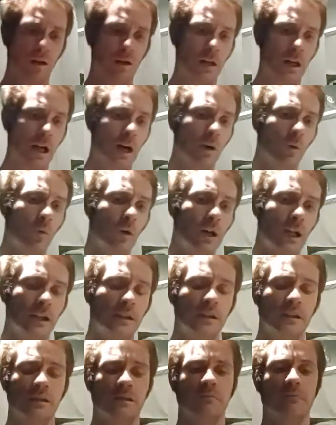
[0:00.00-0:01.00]
now, what I
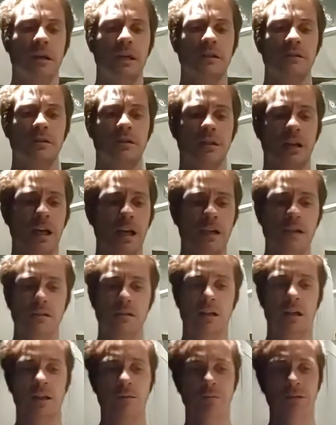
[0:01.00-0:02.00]
didn't mention last
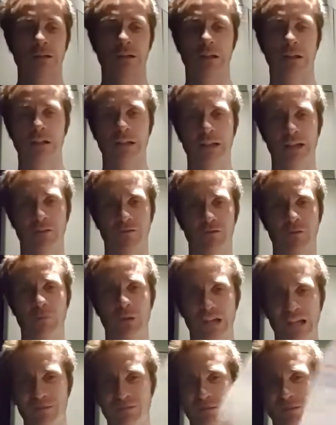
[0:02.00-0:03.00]
time because I didn't have the
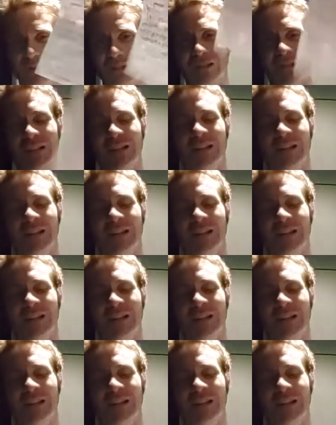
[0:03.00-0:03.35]
paper,